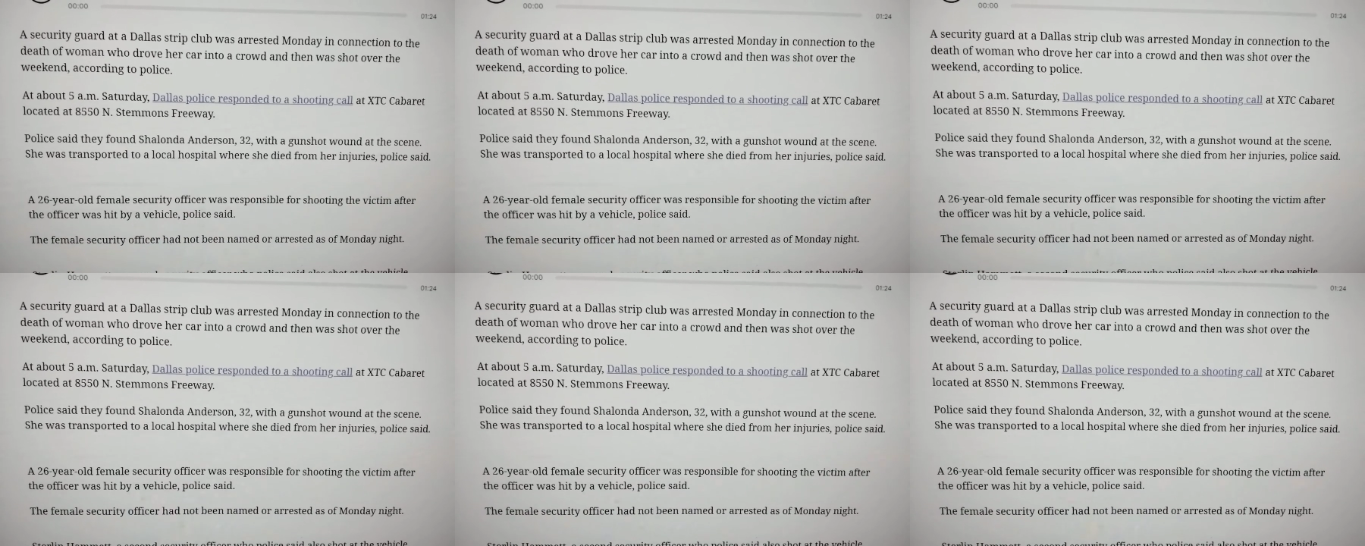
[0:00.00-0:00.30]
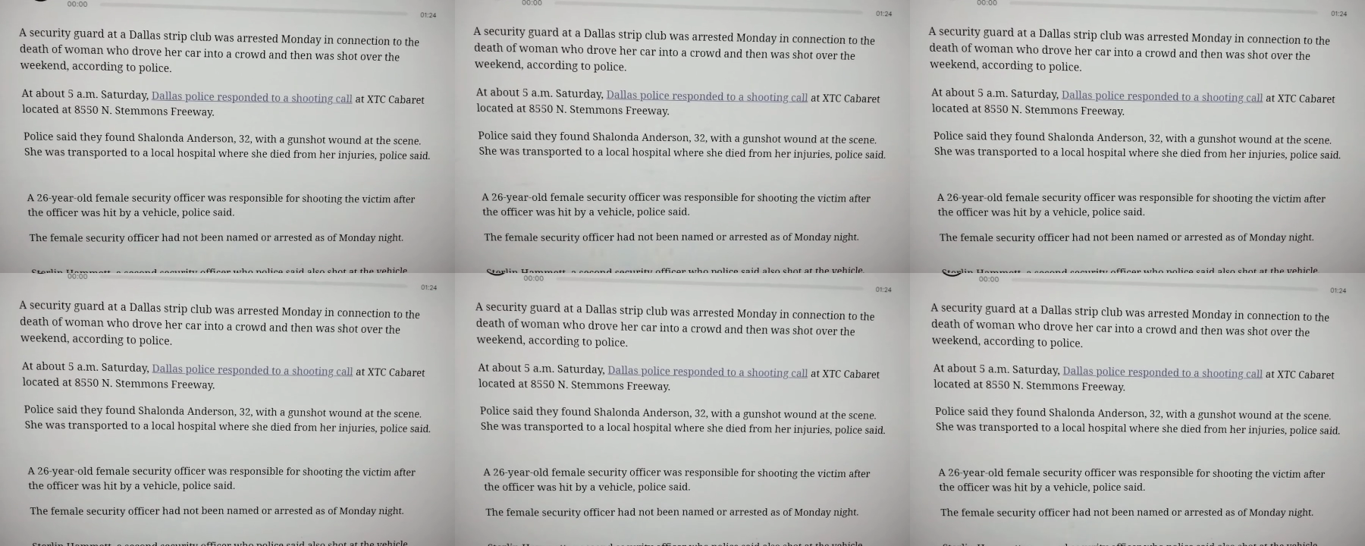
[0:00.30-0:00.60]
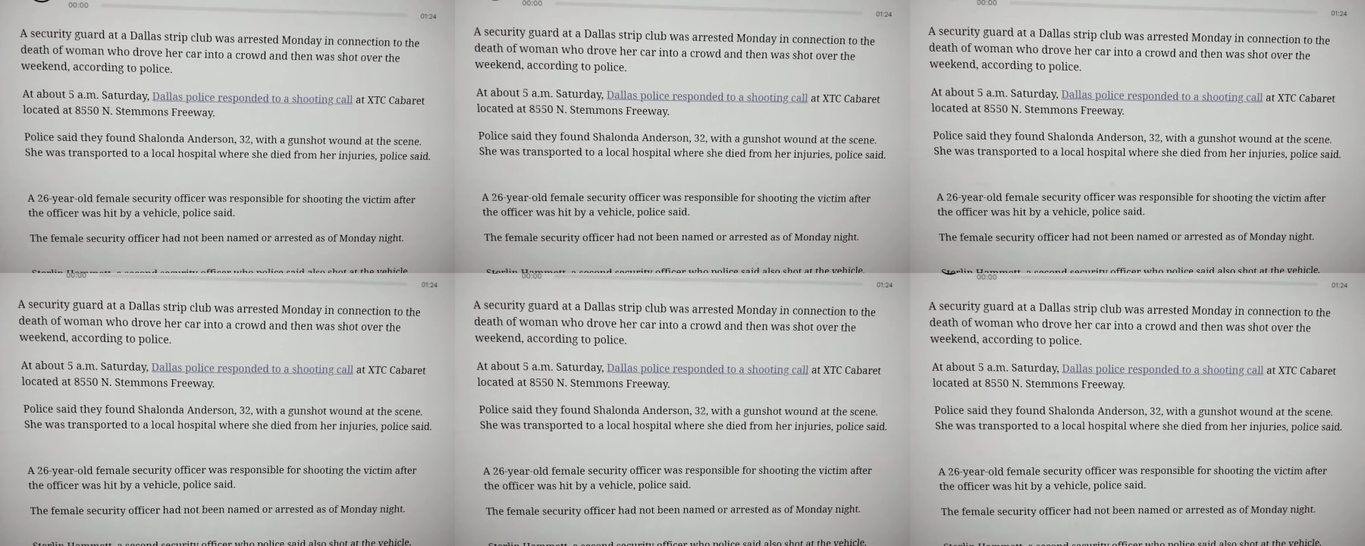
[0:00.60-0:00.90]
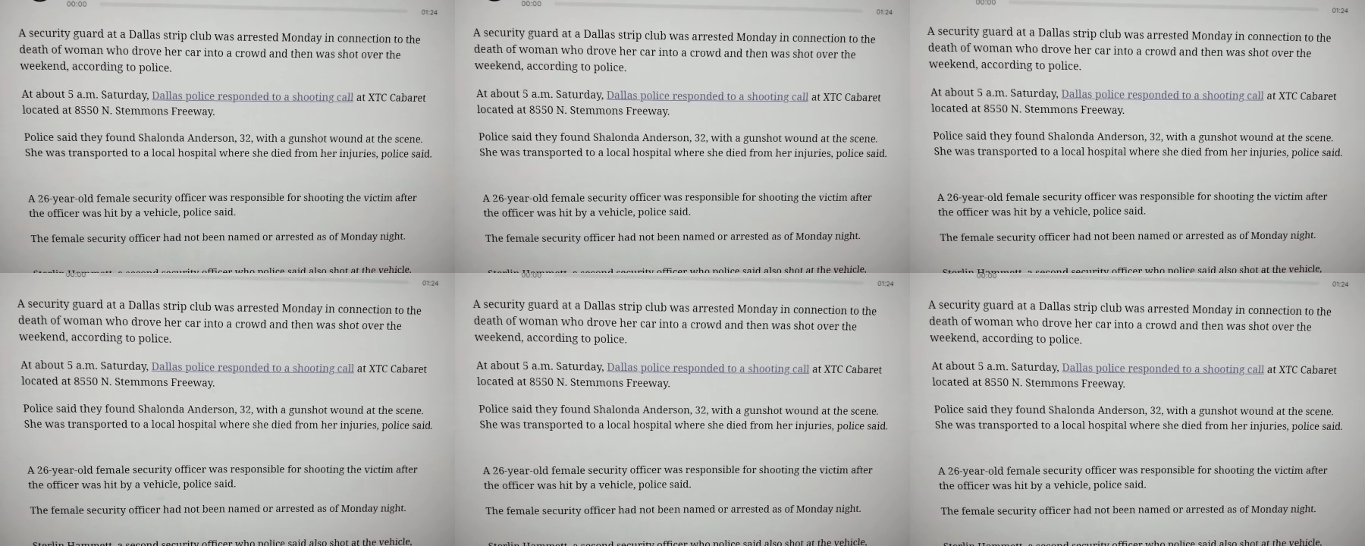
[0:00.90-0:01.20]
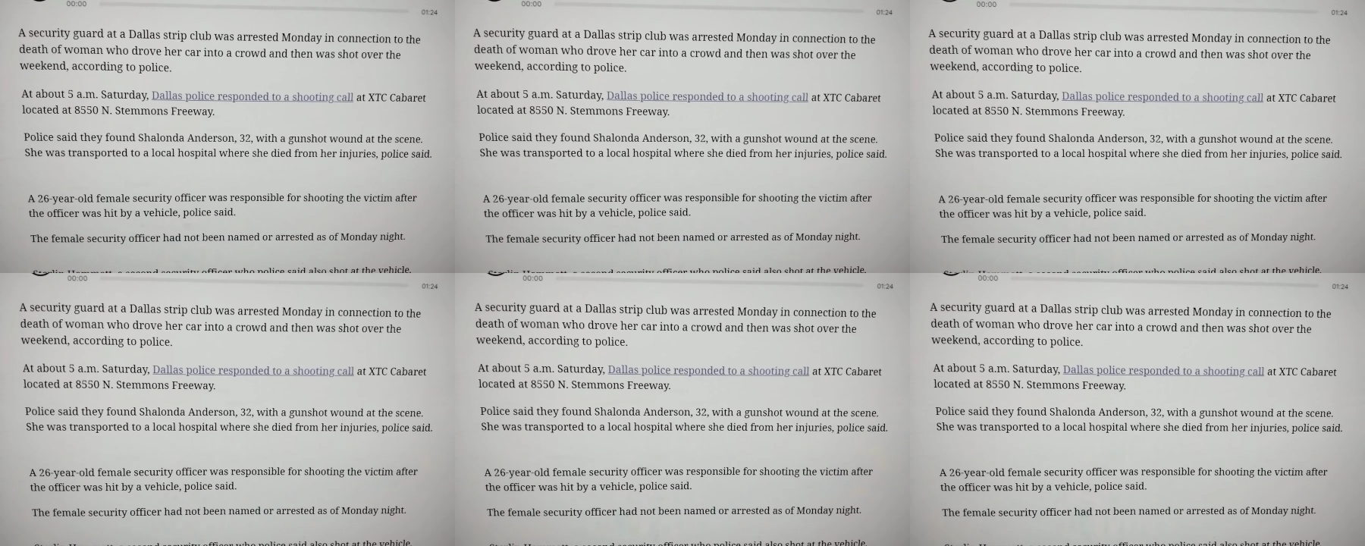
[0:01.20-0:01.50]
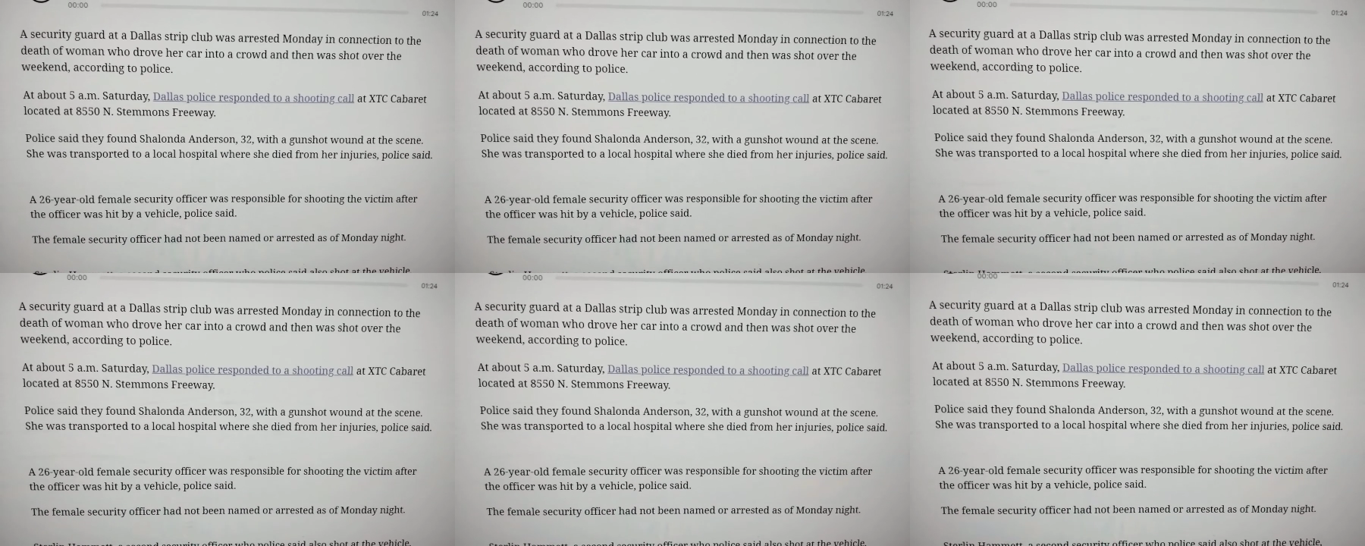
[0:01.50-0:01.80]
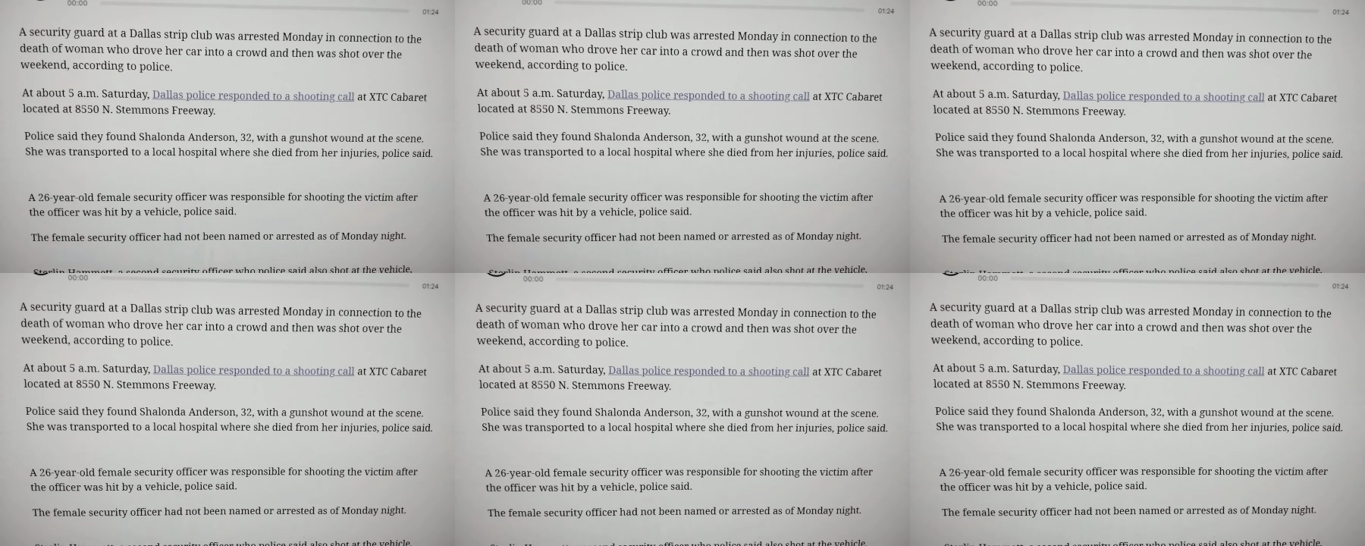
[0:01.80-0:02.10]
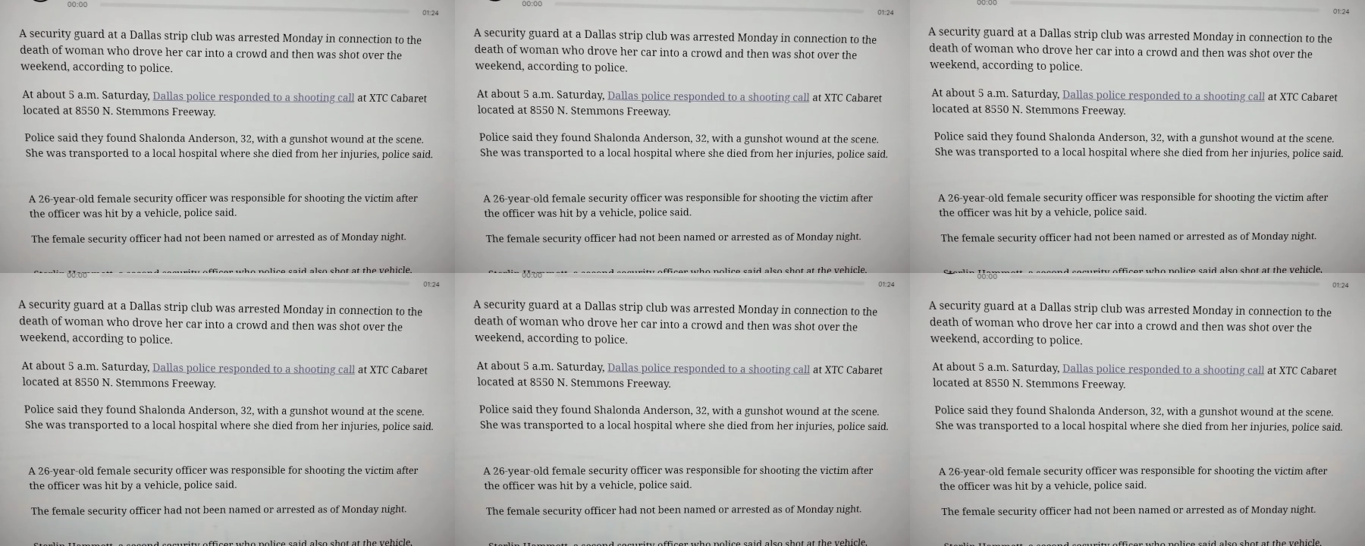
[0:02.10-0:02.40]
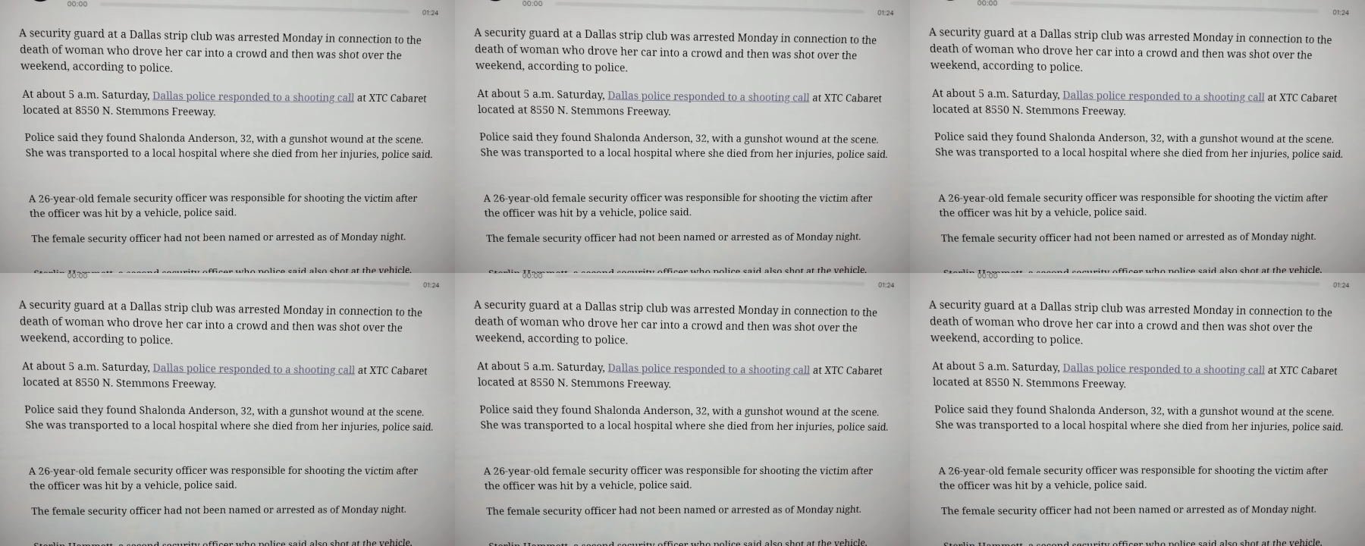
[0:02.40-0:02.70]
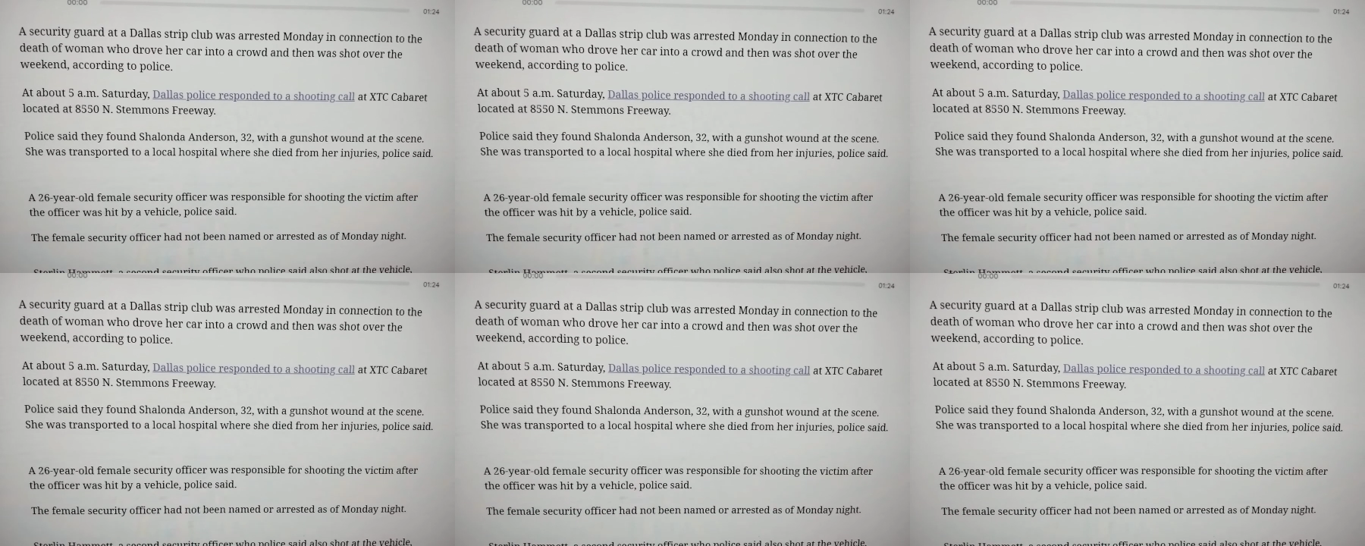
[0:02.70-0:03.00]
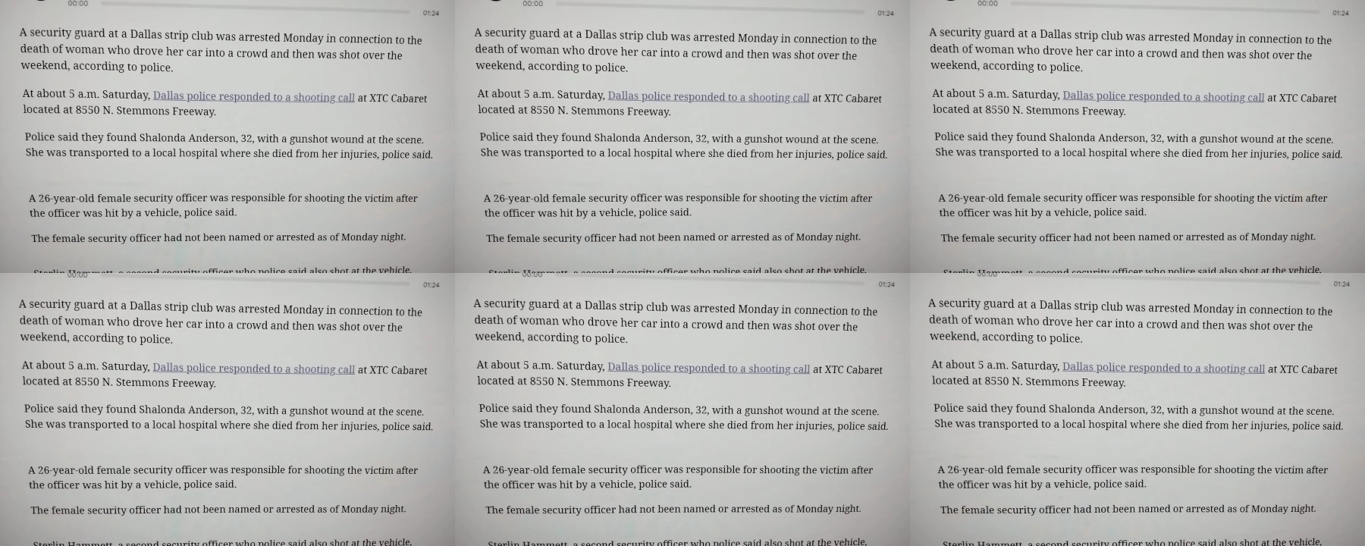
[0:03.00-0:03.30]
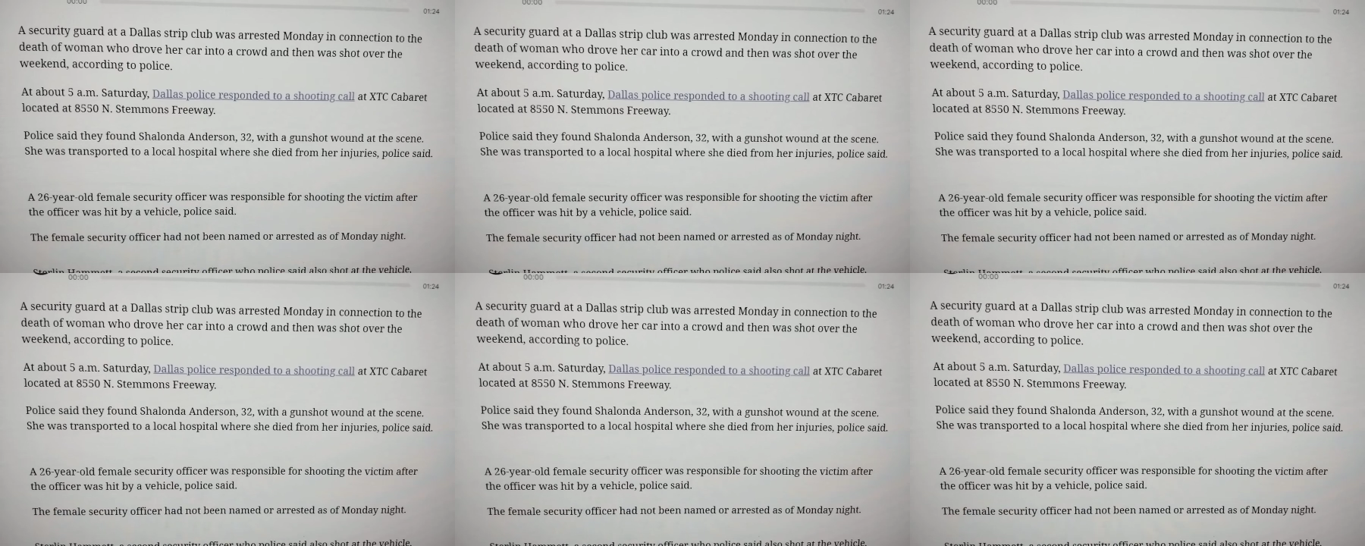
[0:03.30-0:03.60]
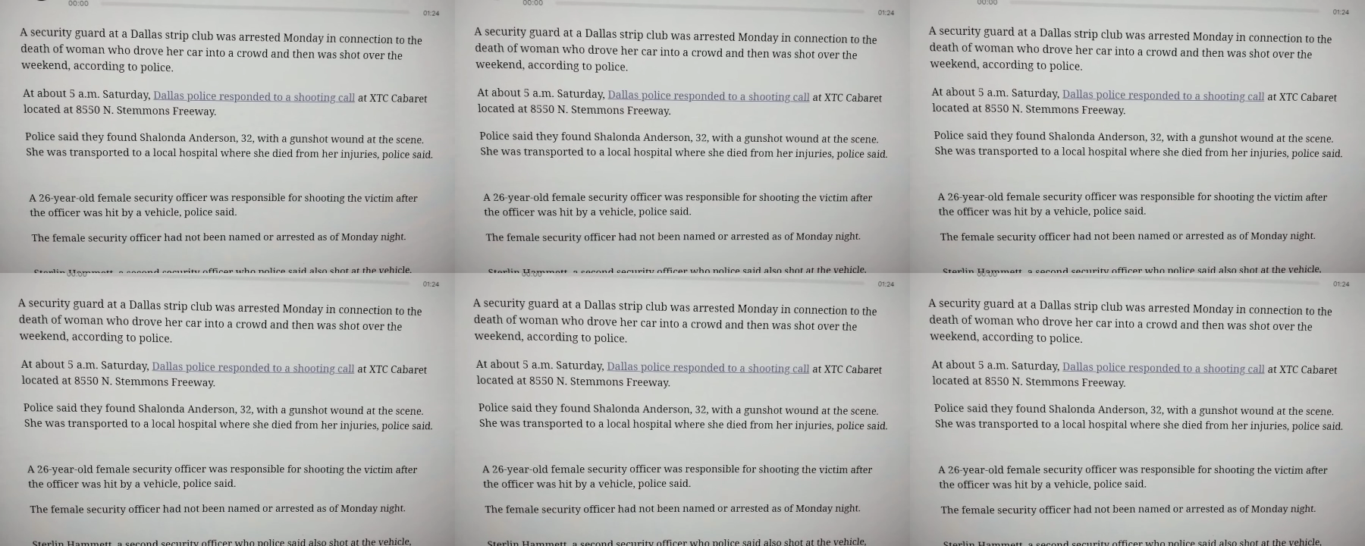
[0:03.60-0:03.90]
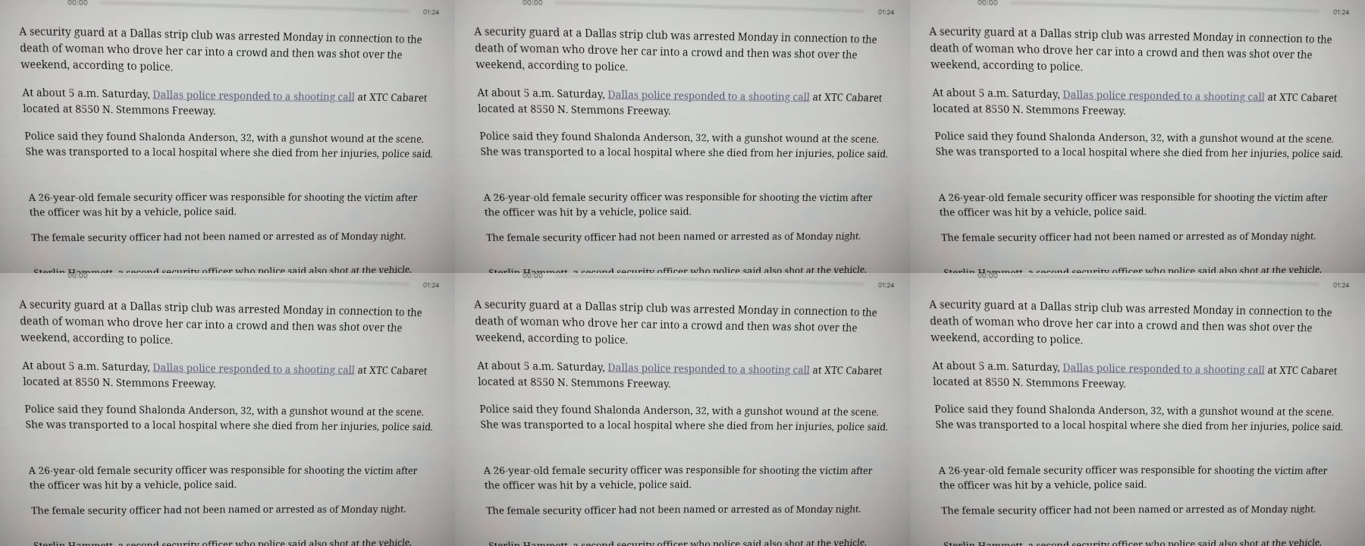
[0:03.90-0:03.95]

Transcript: Nobody's mouth can be seen.